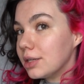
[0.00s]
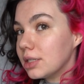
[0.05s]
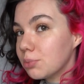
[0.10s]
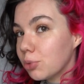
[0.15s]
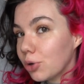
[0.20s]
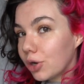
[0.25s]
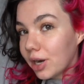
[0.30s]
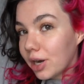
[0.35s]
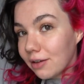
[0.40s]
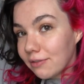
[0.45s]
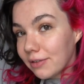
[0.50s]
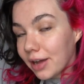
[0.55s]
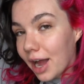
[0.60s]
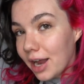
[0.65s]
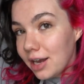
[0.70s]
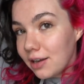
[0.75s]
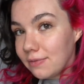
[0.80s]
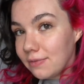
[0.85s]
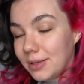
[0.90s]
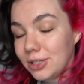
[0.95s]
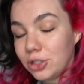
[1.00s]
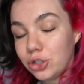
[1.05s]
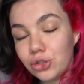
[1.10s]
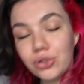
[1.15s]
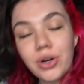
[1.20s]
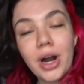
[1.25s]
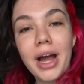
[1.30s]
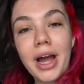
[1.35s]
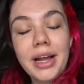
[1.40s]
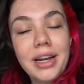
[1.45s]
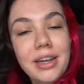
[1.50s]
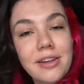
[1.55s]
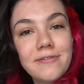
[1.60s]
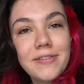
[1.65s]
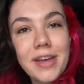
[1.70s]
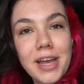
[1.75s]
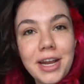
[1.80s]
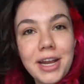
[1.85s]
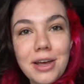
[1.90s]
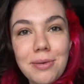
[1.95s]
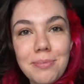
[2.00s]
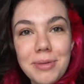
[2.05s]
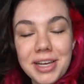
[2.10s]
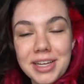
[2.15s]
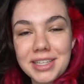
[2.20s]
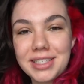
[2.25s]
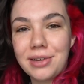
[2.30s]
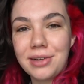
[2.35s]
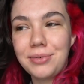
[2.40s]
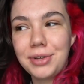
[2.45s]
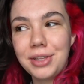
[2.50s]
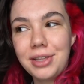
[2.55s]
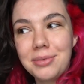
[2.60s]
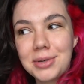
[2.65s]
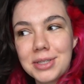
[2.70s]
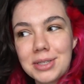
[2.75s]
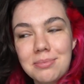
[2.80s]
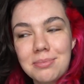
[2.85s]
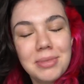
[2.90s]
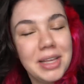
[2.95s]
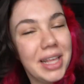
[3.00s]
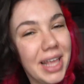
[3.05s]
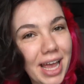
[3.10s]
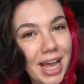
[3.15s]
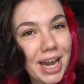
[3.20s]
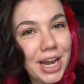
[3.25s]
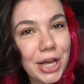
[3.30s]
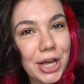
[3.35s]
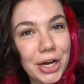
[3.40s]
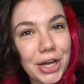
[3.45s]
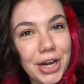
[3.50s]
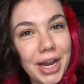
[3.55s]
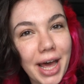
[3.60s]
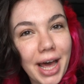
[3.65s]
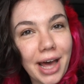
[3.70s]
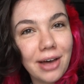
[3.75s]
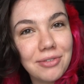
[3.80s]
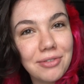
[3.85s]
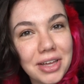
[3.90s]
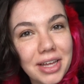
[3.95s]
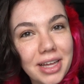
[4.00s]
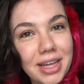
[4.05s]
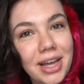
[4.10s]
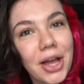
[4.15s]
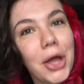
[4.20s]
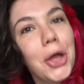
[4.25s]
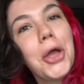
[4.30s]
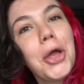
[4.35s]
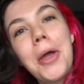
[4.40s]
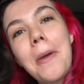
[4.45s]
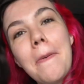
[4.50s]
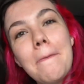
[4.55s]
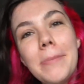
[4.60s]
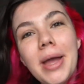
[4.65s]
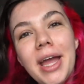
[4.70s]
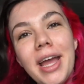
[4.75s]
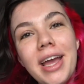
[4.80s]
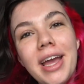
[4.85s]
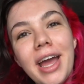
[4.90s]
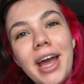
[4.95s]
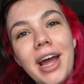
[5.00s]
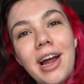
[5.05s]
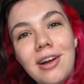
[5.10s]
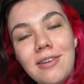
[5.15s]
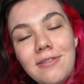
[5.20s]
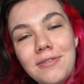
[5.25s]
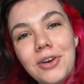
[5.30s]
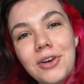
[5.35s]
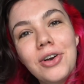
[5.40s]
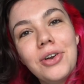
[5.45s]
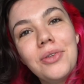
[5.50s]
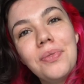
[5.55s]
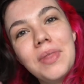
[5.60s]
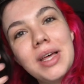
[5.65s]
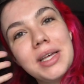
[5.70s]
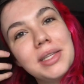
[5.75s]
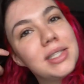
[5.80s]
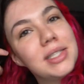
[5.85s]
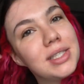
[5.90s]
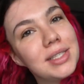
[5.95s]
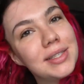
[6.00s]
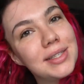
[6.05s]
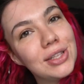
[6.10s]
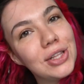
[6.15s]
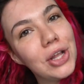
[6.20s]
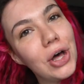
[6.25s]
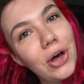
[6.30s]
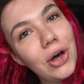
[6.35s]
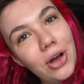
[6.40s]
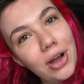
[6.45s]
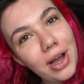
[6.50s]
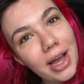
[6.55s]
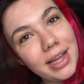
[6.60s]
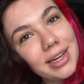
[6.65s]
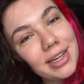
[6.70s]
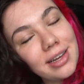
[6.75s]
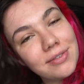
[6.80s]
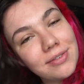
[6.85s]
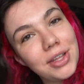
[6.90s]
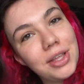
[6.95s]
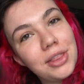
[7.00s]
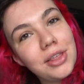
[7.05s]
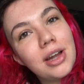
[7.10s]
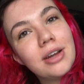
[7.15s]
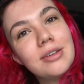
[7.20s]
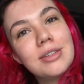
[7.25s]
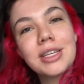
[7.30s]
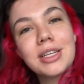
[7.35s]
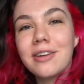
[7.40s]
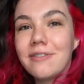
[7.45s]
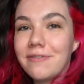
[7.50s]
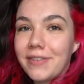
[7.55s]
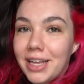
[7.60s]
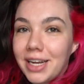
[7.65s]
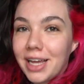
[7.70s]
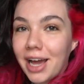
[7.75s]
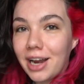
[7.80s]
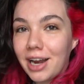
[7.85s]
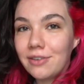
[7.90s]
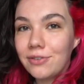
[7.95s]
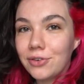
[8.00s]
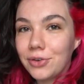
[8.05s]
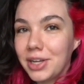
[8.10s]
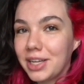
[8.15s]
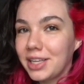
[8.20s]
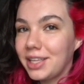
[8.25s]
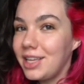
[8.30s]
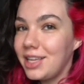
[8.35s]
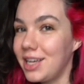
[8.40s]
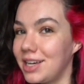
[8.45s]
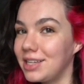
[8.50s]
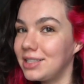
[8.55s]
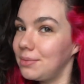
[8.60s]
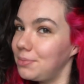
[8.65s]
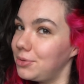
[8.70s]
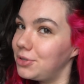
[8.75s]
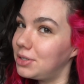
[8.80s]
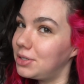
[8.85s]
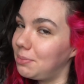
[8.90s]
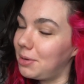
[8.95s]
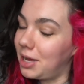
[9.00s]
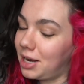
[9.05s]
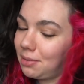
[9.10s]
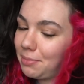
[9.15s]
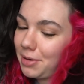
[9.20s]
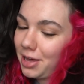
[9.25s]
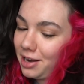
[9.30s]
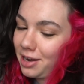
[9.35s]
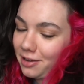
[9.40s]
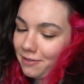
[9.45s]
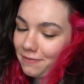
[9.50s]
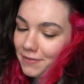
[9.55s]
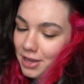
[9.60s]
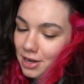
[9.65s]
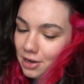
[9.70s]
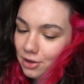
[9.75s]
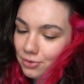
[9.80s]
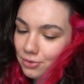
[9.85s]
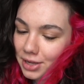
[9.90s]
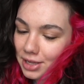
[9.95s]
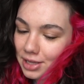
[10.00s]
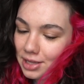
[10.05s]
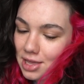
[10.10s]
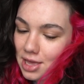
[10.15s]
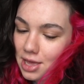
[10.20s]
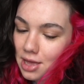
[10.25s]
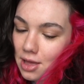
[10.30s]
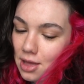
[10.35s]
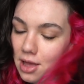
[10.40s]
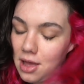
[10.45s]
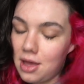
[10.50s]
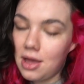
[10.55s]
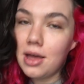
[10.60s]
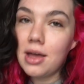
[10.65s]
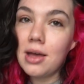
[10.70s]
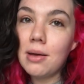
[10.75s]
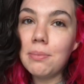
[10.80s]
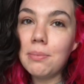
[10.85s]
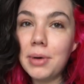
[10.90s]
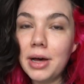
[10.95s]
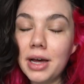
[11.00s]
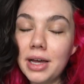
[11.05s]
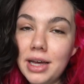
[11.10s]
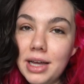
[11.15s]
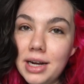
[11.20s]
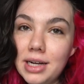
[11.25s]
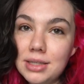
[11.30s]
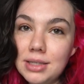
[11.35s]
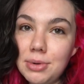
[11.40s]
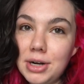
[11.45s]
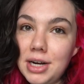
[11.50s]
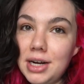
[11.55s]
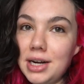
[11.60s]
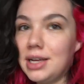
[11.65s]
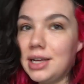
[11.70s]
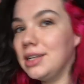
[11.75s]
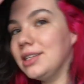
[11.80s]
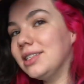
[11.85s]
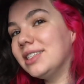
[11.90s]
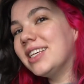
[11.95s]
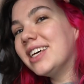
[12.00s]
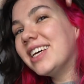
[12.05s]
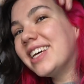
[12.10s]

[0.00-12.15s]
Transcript: this point, I've kind of been trying to fade it because I really wasn't planning on having pink hair for this long. I definitely thought it was going to fade kind of quickly because I'm used to Manic Panic fading quickly, but it is what it is.